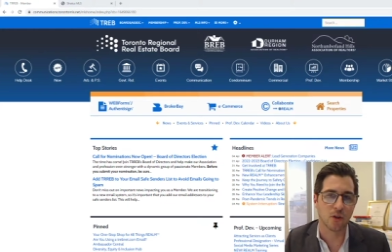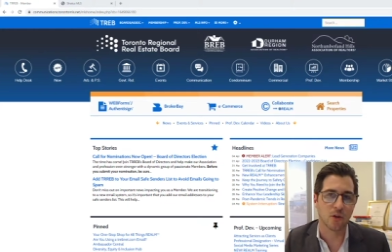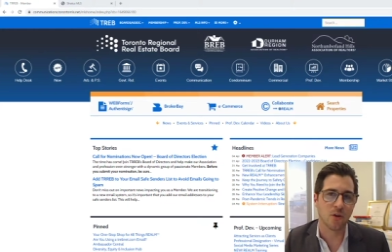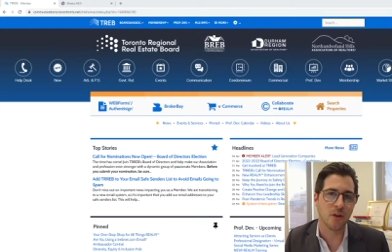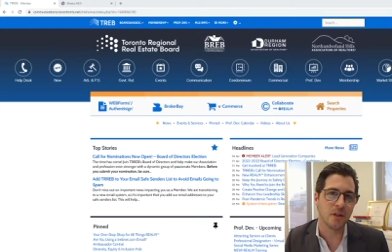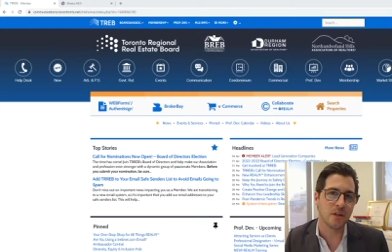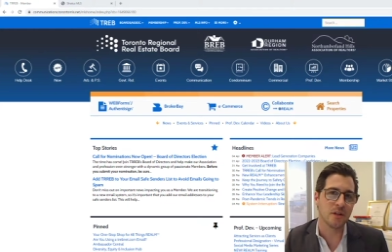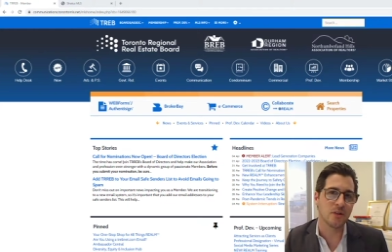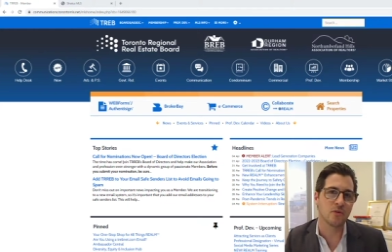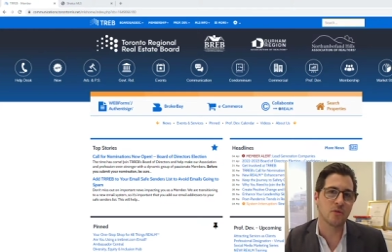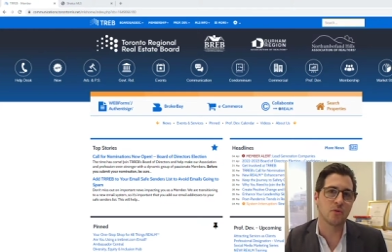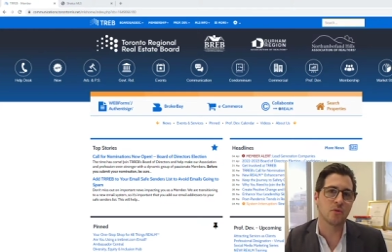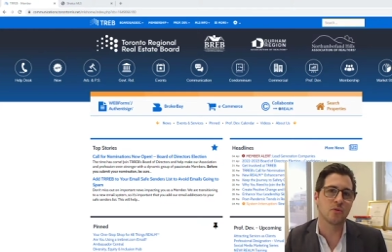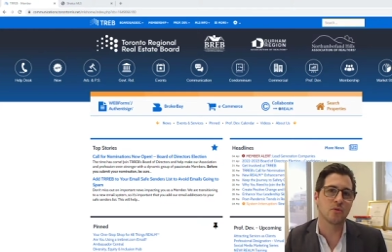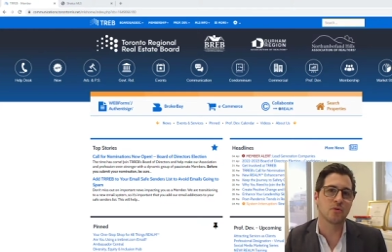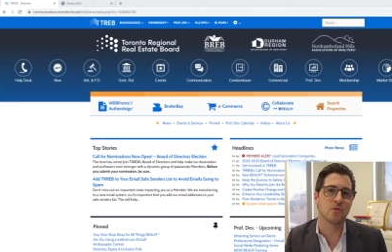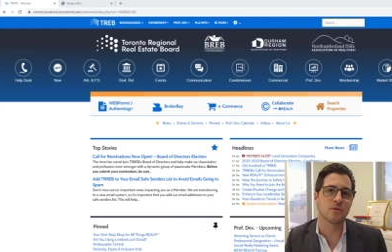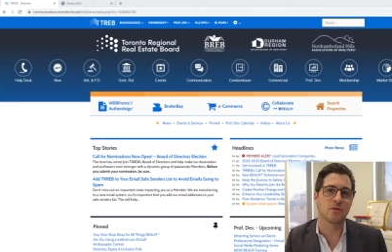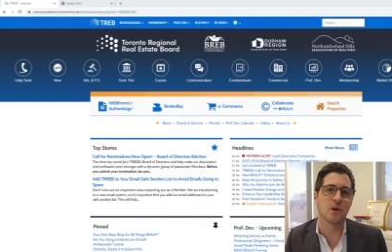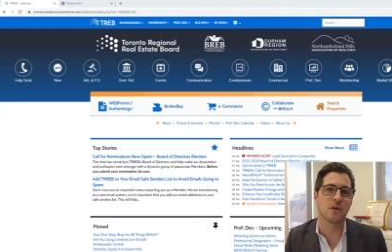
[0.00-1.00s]
you need
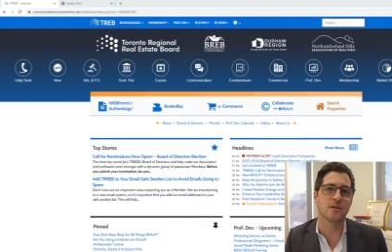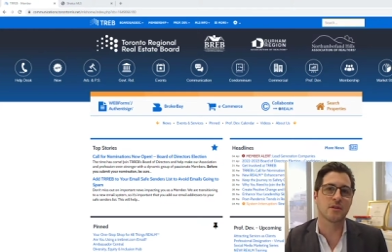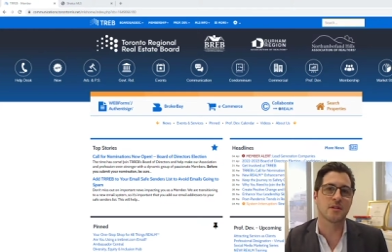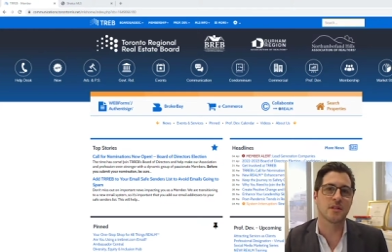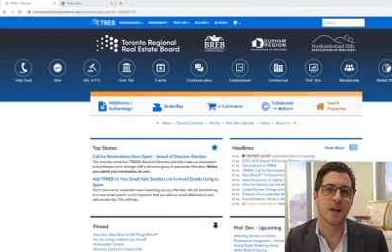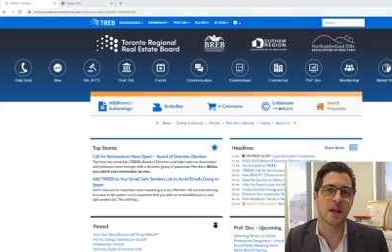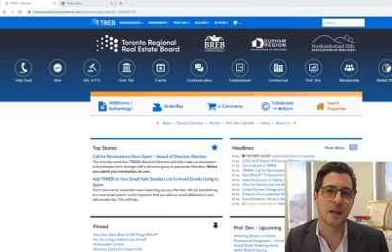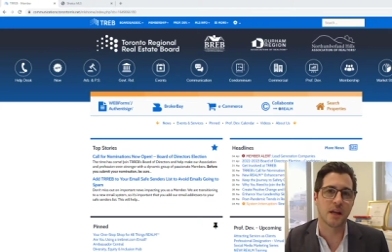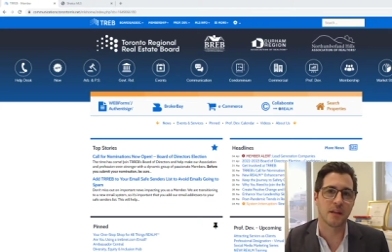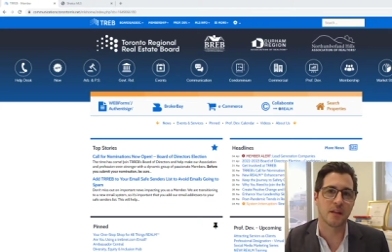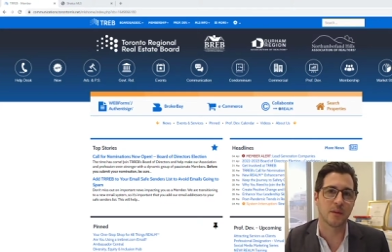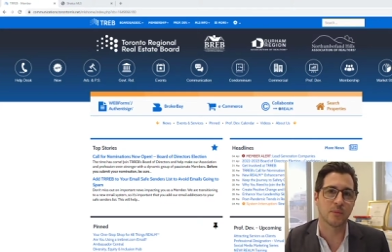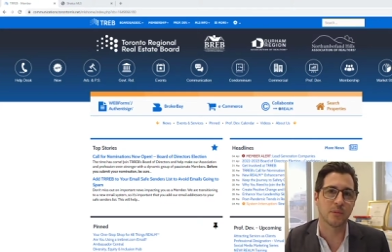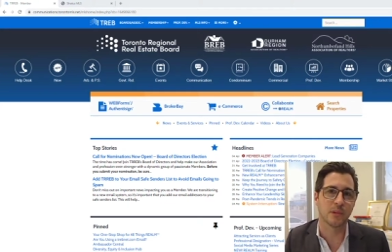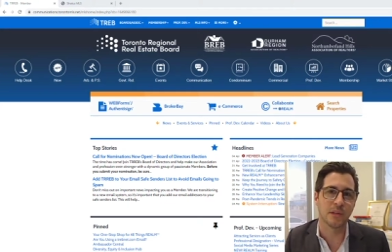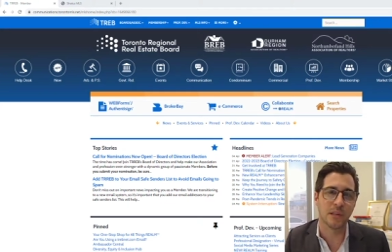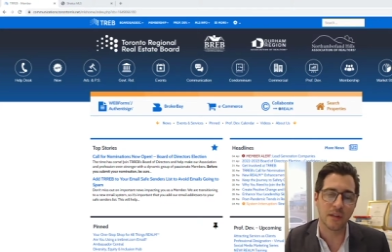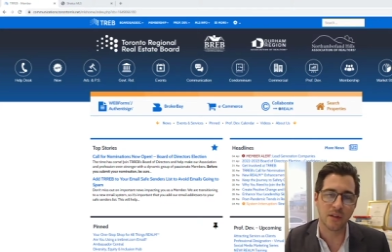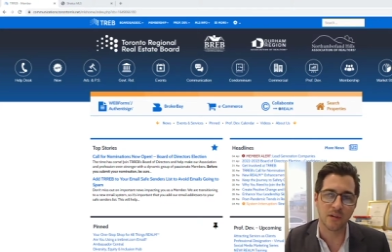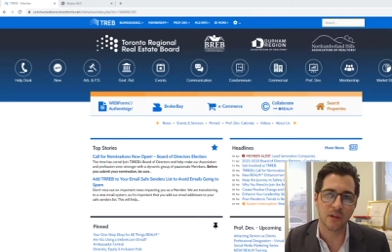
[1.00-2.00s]
to start sending them
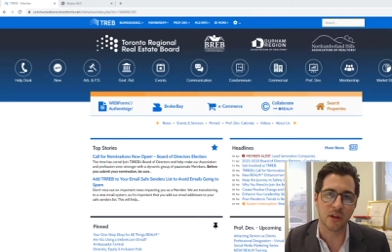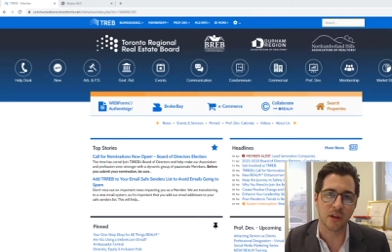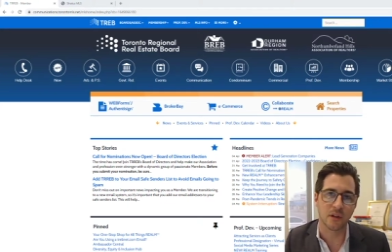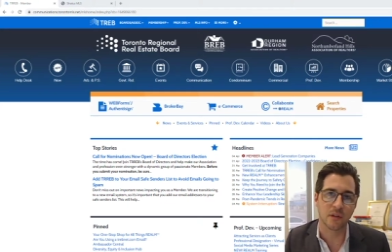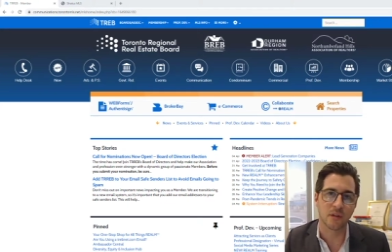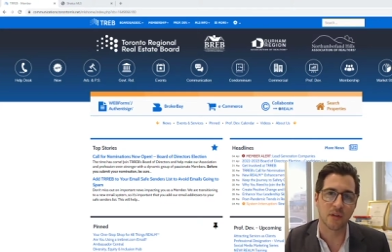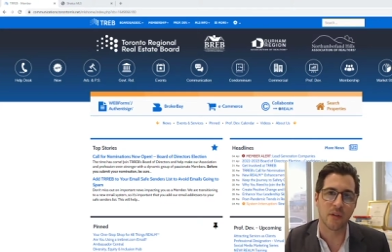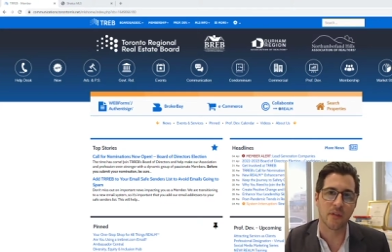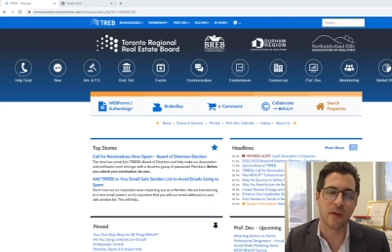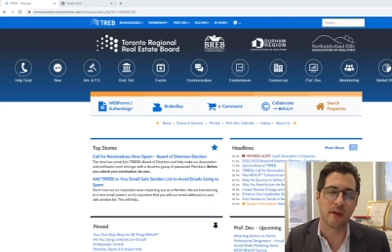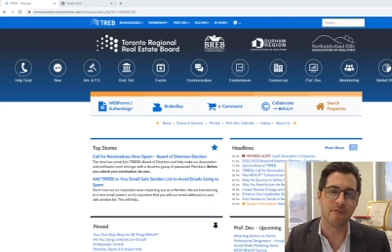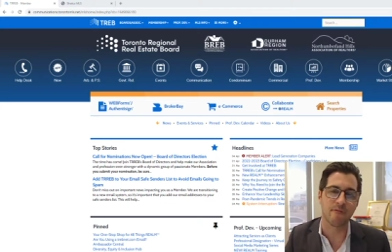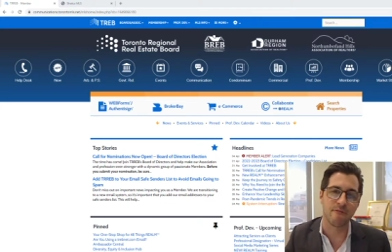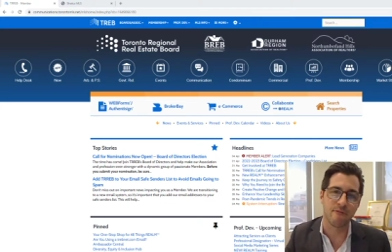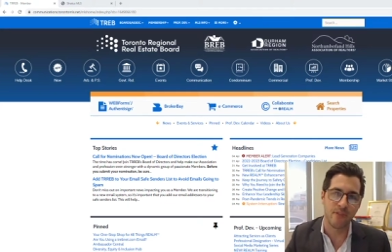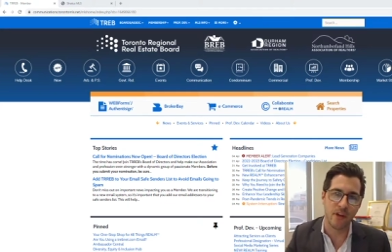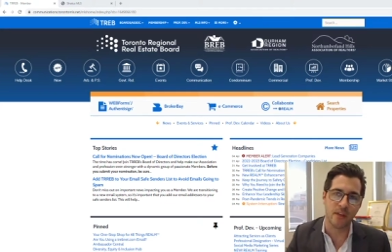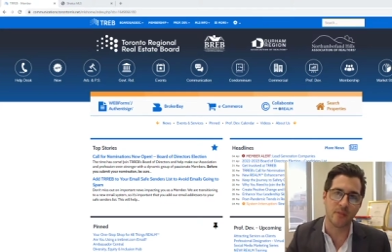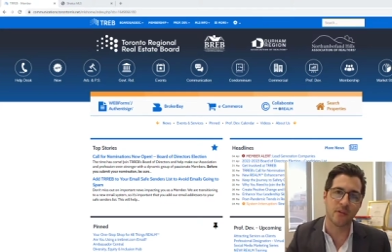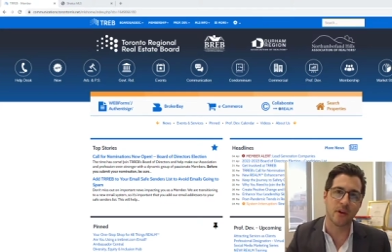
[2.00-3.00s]
listings that
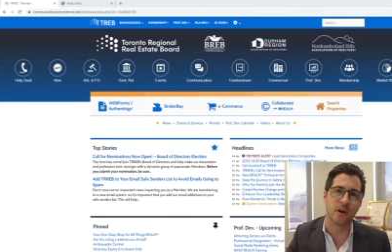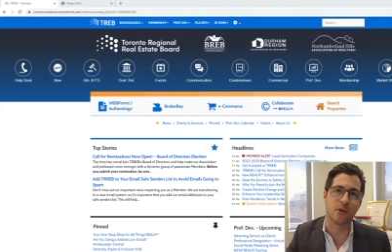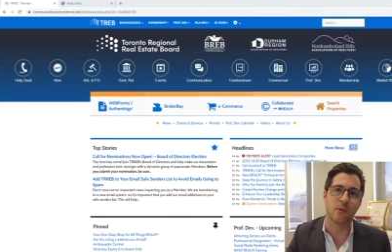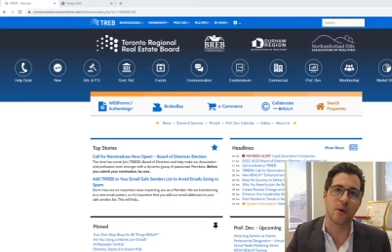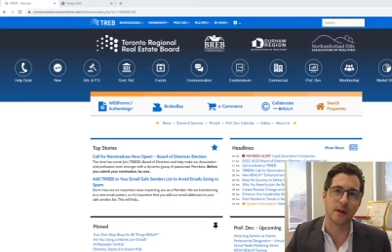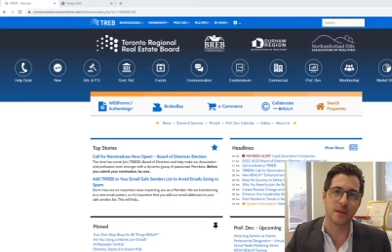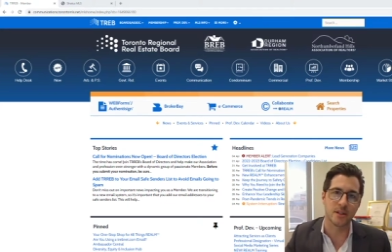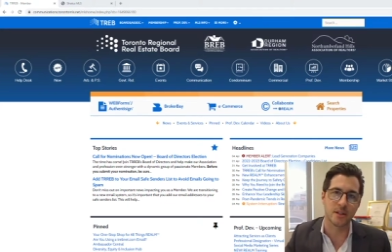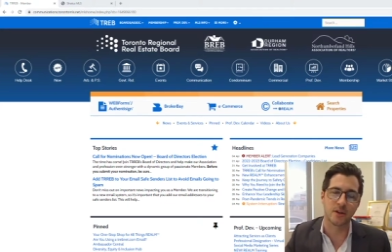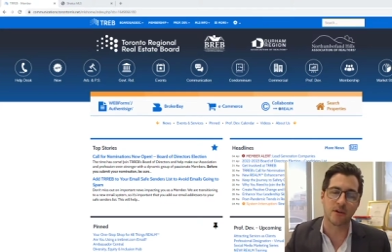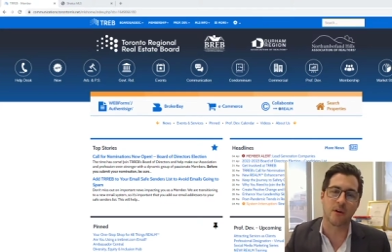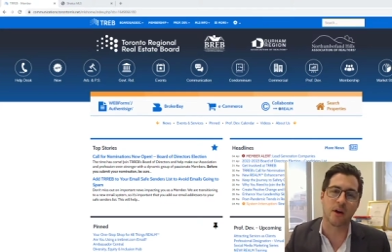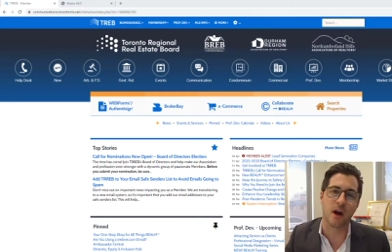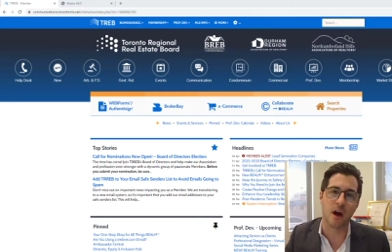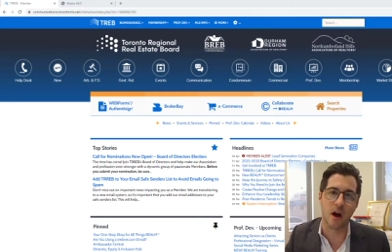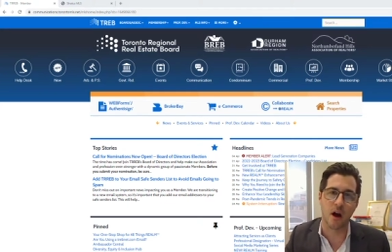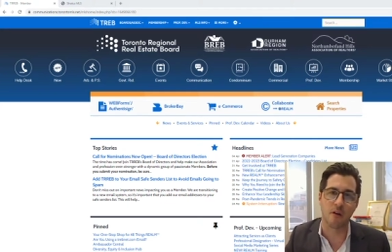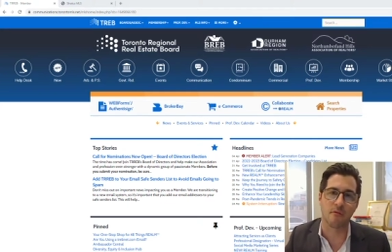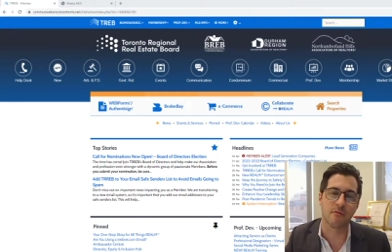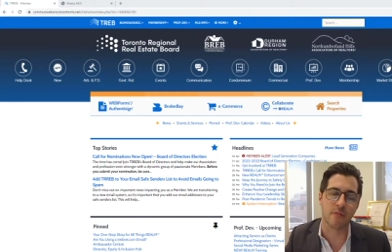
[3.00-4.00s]
fit the criteria
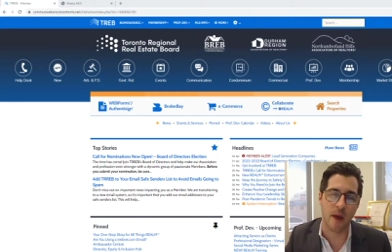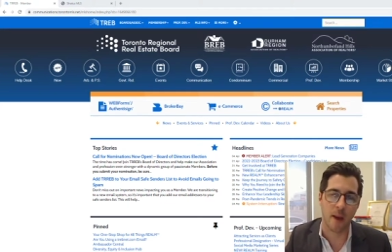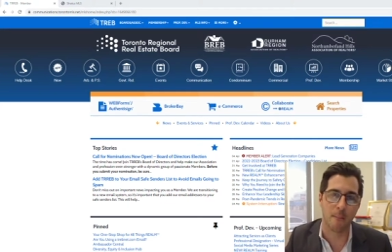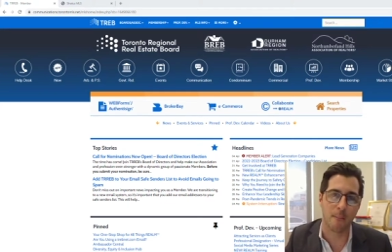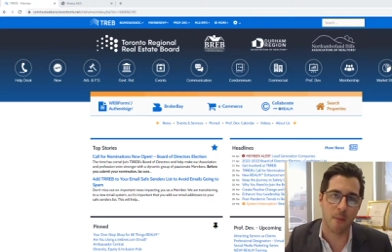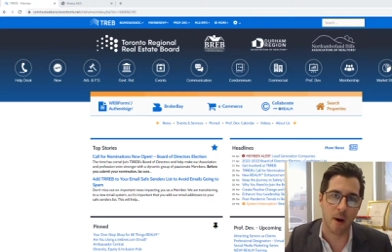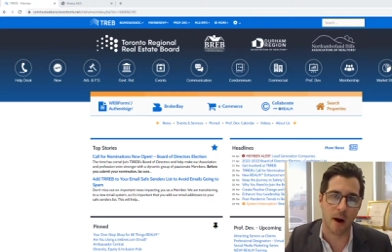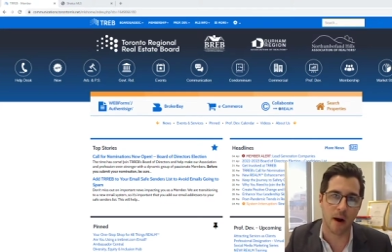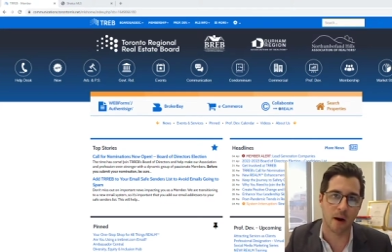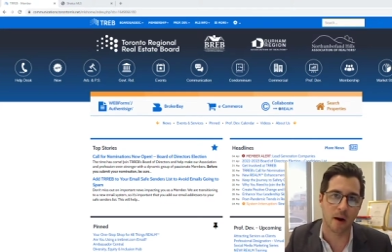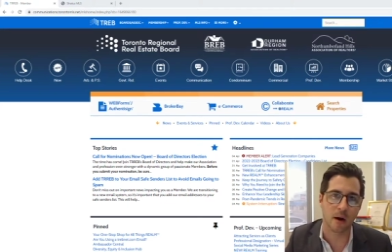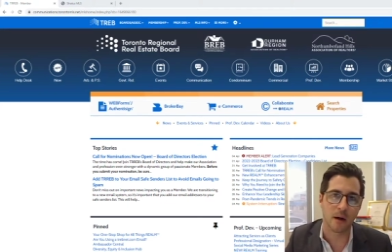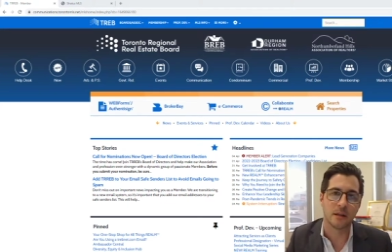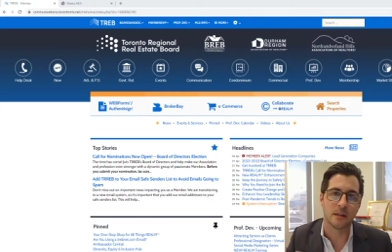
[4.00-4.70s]
of that buyer.